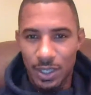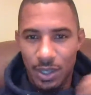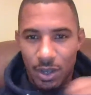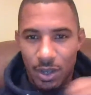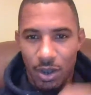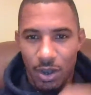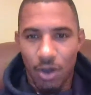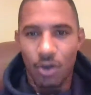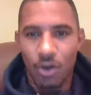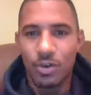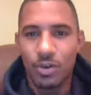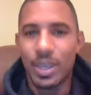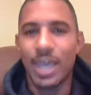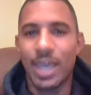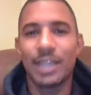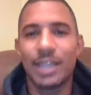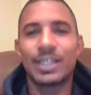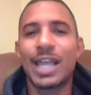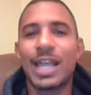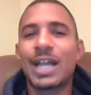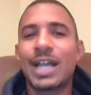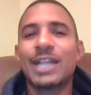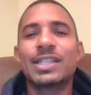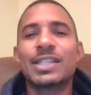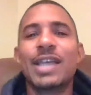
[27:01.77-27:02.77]
Okay.
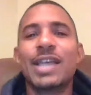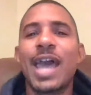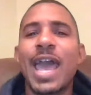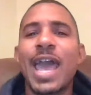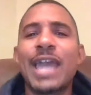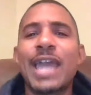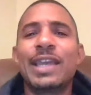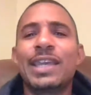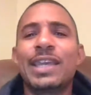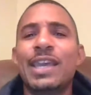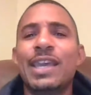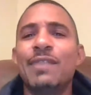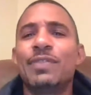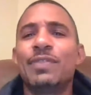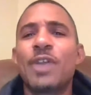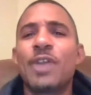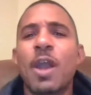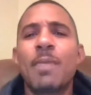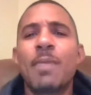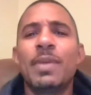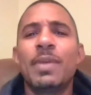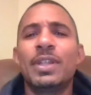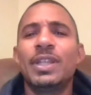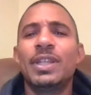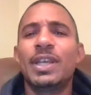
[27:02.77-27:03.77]
Keep
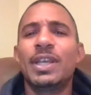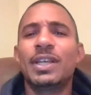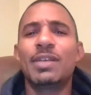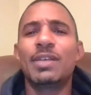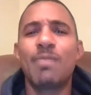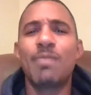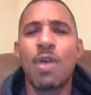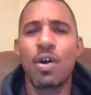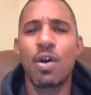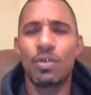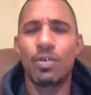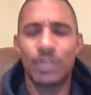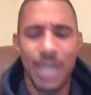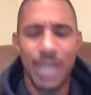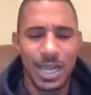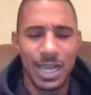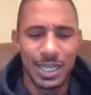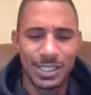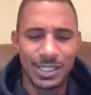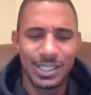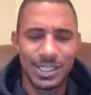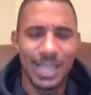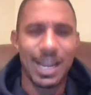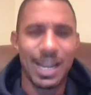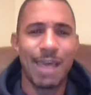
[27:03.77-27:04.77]
Thurman. Come on. Like I
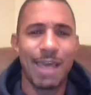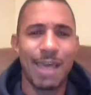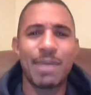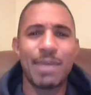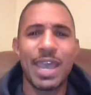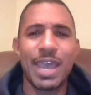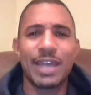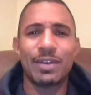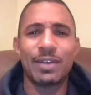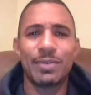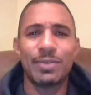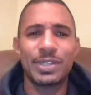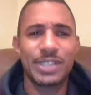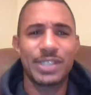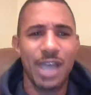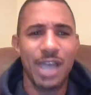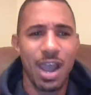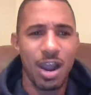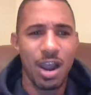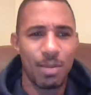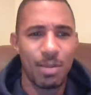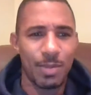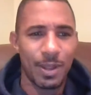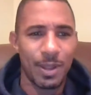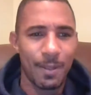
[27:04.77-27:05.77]
say, that man in
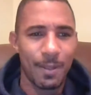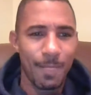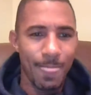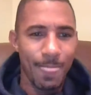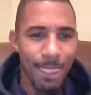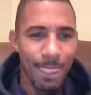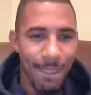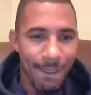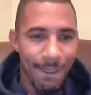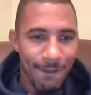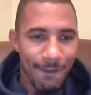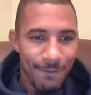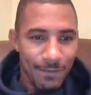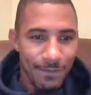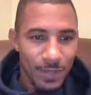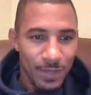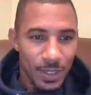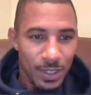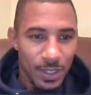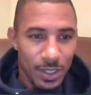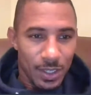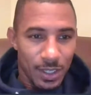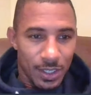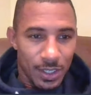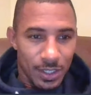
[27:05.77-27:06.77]
retirement.
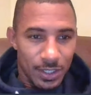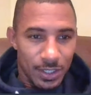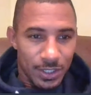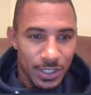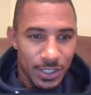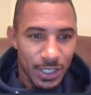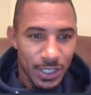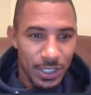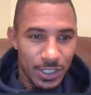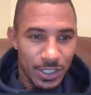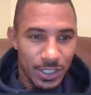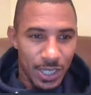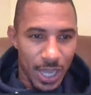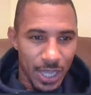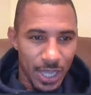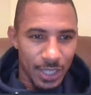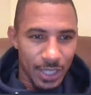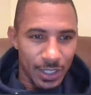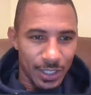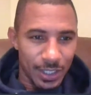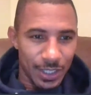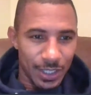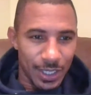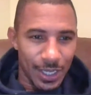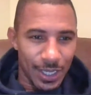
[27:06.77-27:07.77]

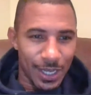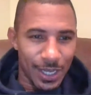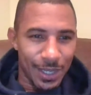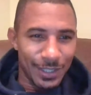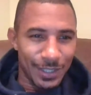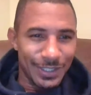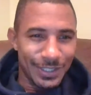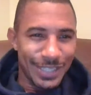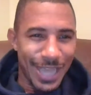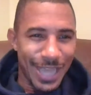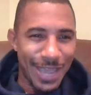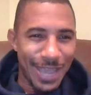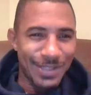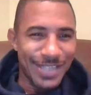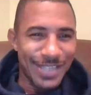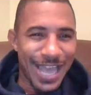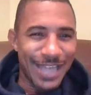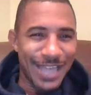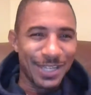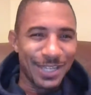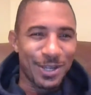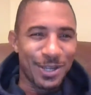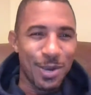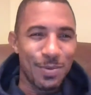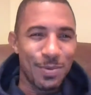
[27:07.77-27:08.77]
James
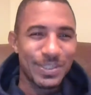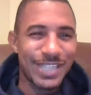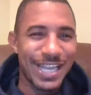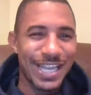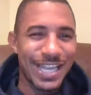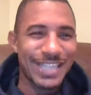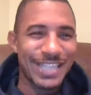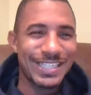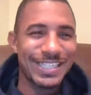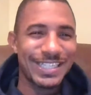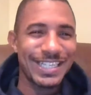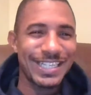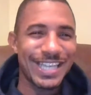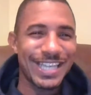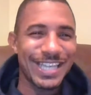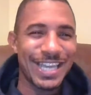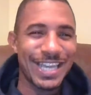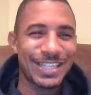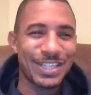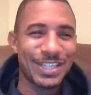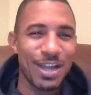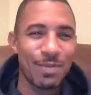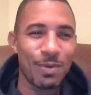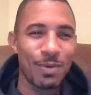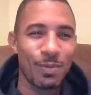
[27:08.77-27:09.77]
Allen Cooper says CJ
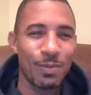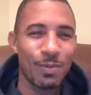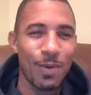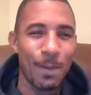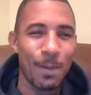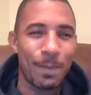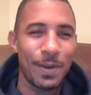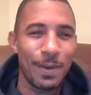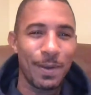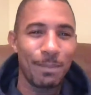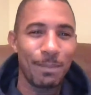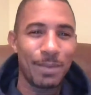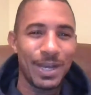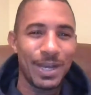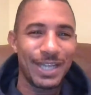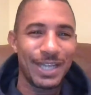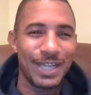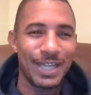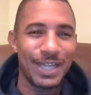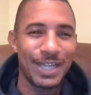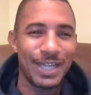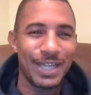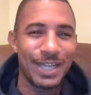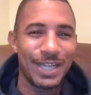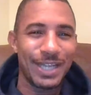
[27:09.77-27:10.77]
Thurman will put Bud
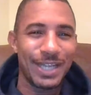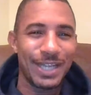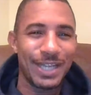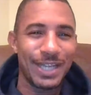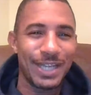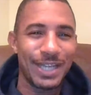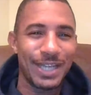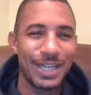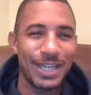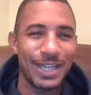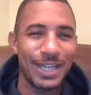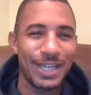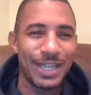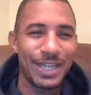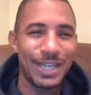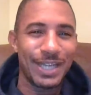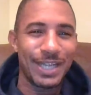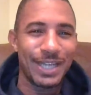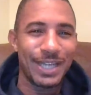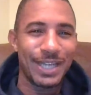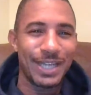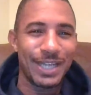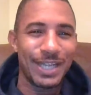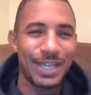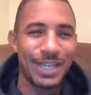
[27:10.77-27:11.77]
to sleep
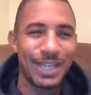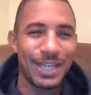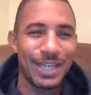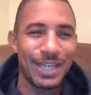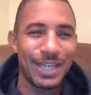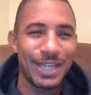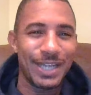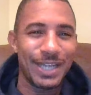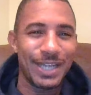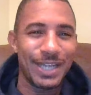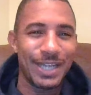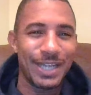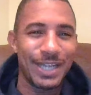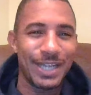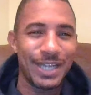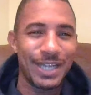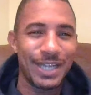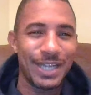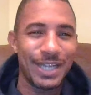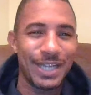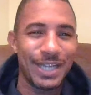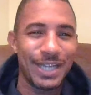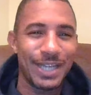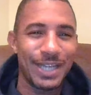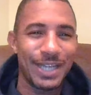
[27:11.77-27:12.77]
fighting all
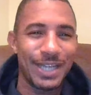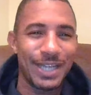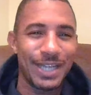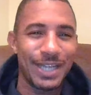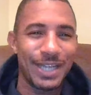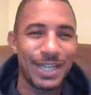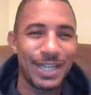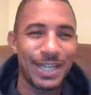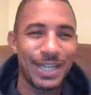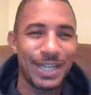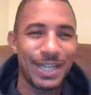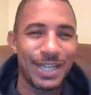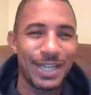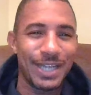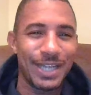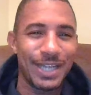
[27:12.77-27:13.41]
Thurman leftovers.